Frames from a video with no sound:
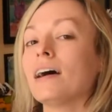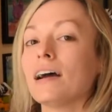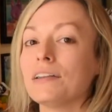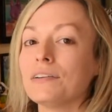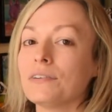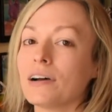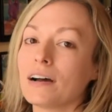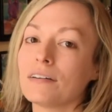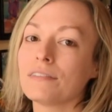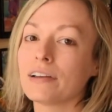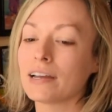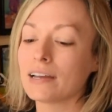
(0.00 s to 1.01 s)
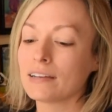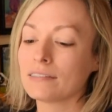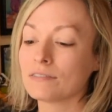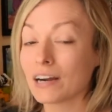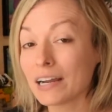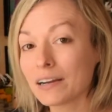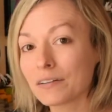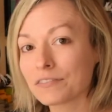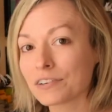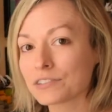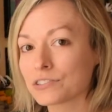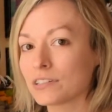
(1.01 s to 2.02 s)
I do have a write-up
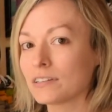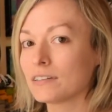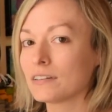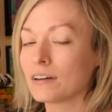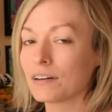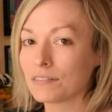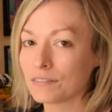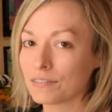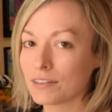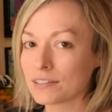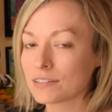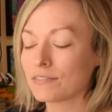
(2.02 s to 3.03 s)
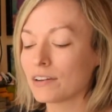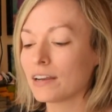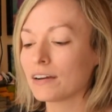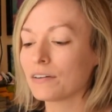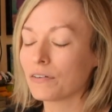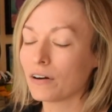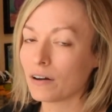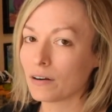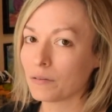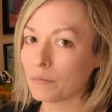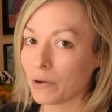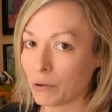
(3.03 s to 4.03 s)
version of this video
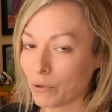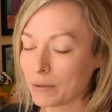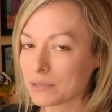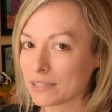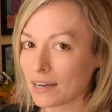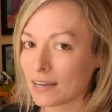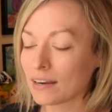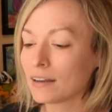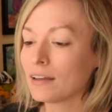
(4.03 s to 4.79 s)
on my website,